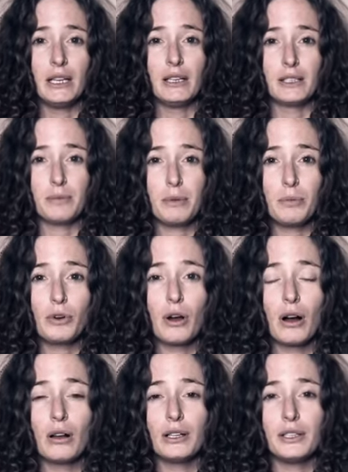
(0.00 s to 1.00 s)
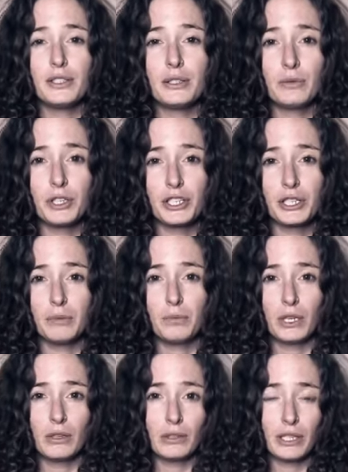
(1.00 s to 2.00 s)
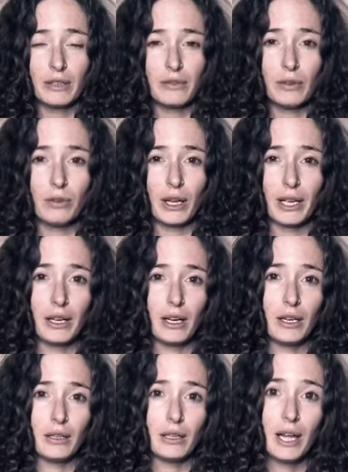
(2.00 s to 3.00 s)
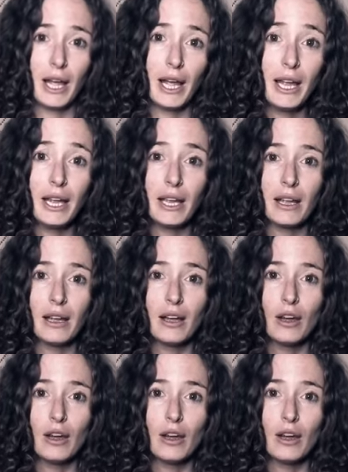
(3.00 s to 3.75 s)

Some people call it intuition, but it'll give you like a hey,